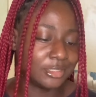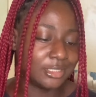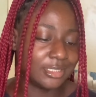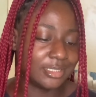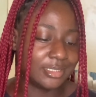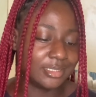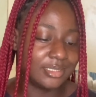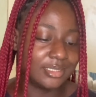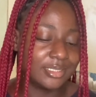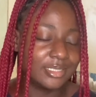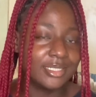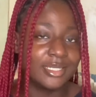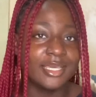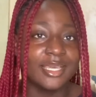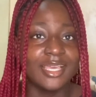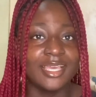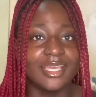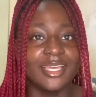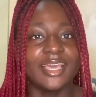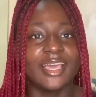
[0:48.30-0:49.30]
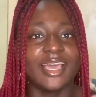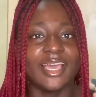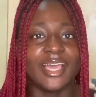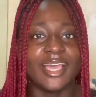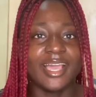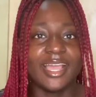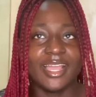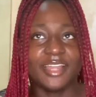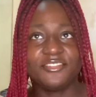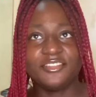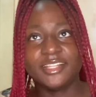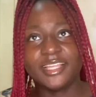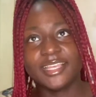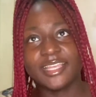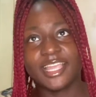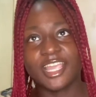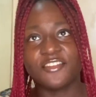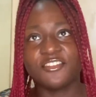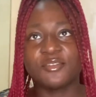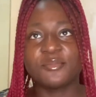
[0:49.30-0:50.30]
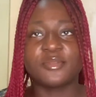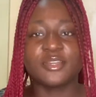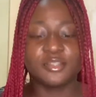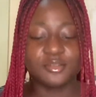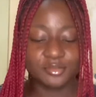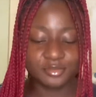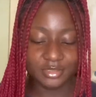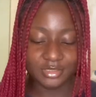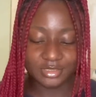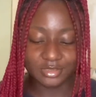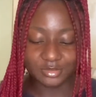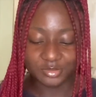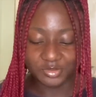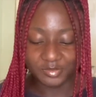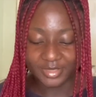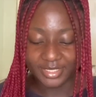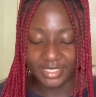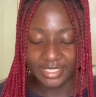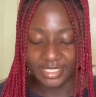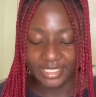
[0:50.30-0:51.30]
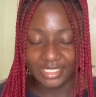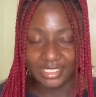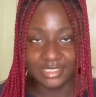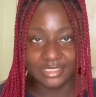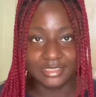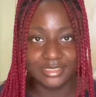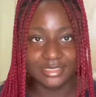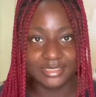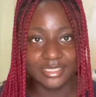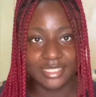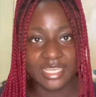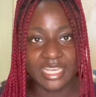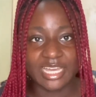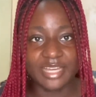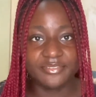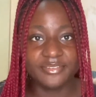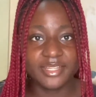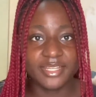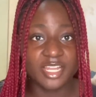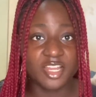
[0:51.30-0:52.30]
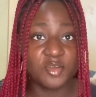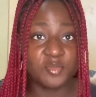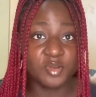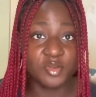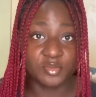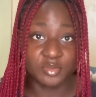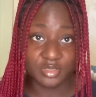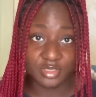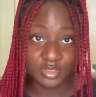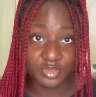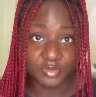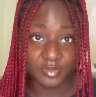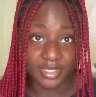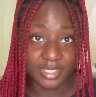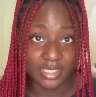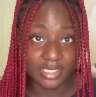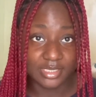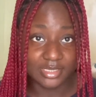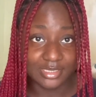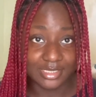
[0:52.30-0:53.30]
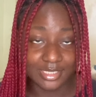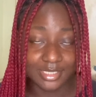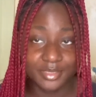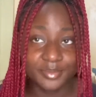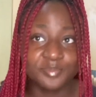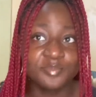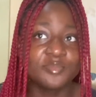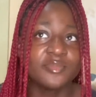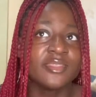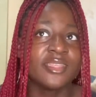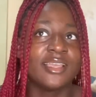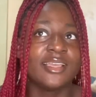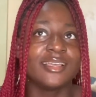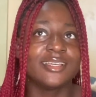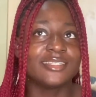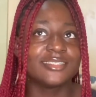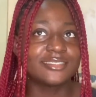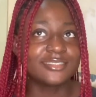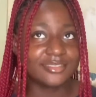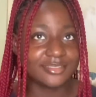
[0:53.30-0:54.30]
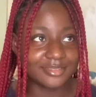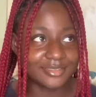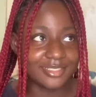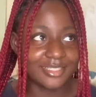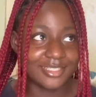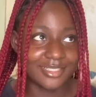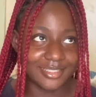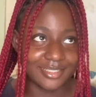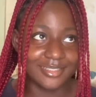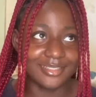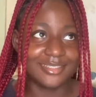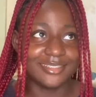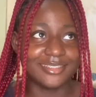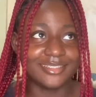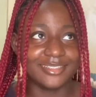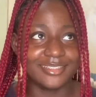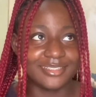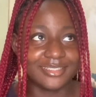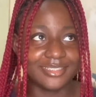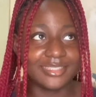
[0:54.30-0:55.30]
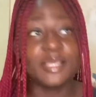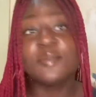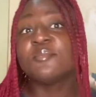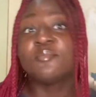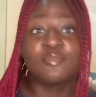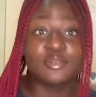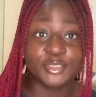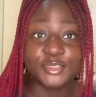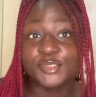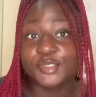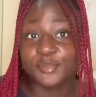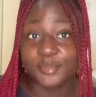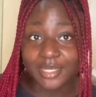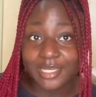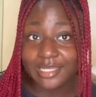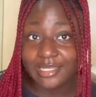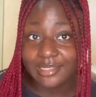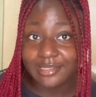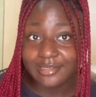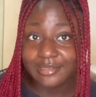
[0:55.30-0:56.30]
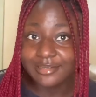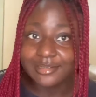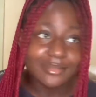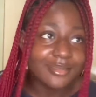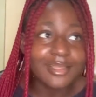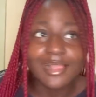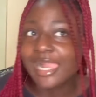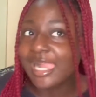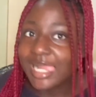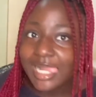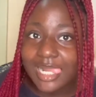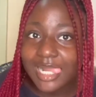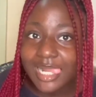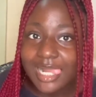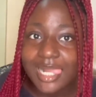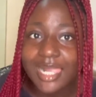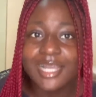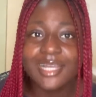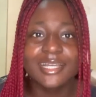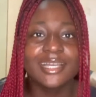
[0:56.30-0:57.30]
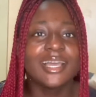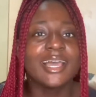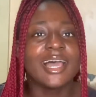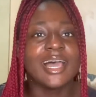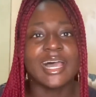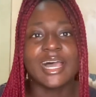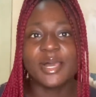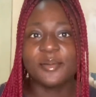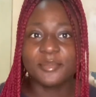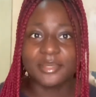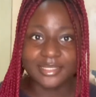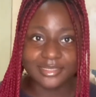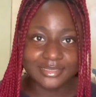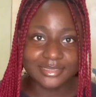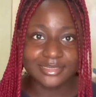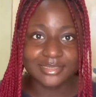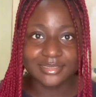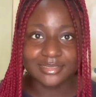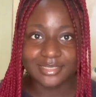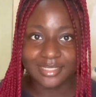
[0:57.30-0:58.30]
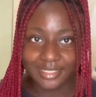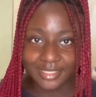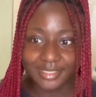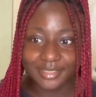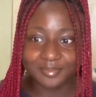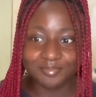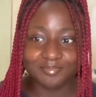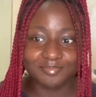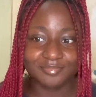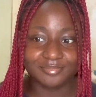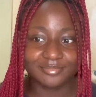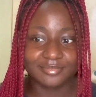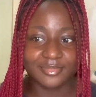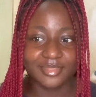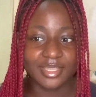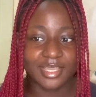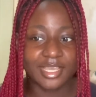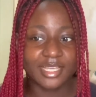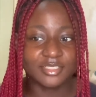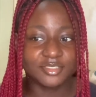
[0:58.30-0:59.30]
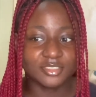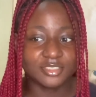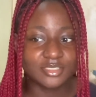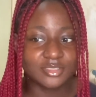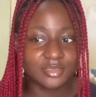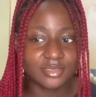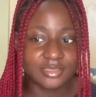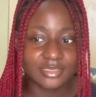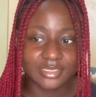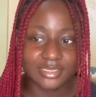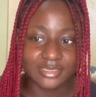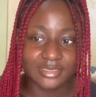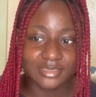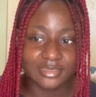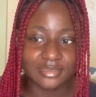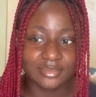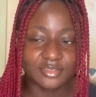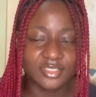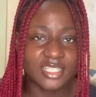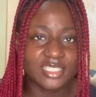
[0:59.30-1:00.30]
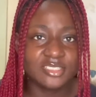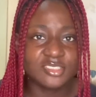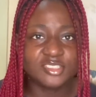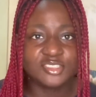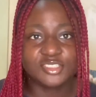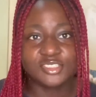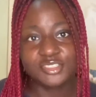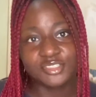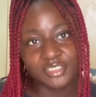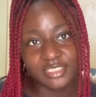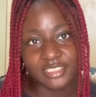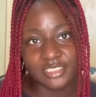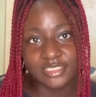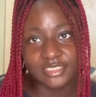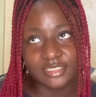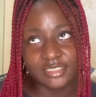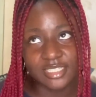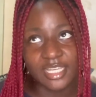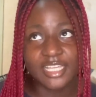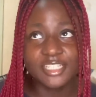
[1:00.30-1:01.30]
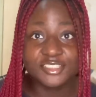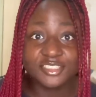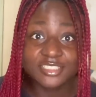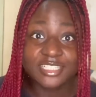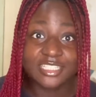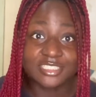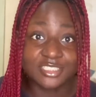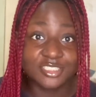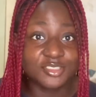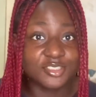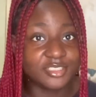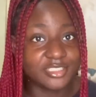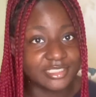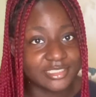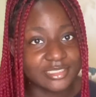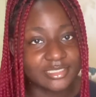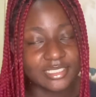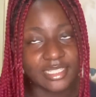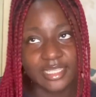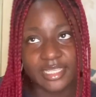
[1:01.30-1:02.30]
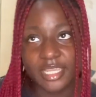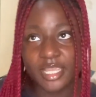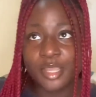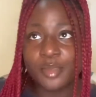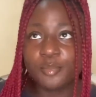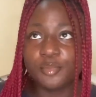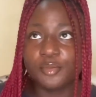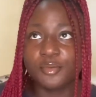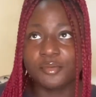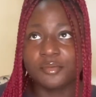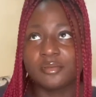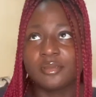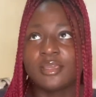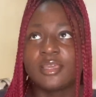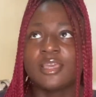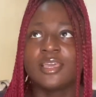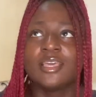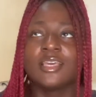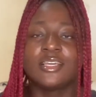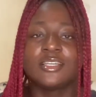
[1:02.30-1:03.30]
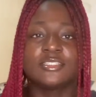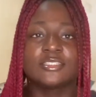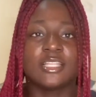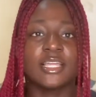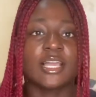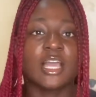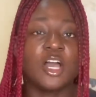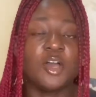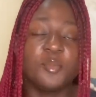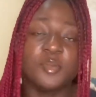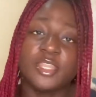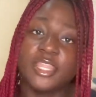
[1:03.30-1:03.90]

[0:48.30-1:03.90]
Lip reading: I? I feel like everybody wants to know my age. I feel like everybody wants to know my age, yeah? So, okay, let me bust your mind. I'm 18, yeah. I just turned 18. No, I'm not just turned 18. I just actually turned 18, like, April. So, like, I'll be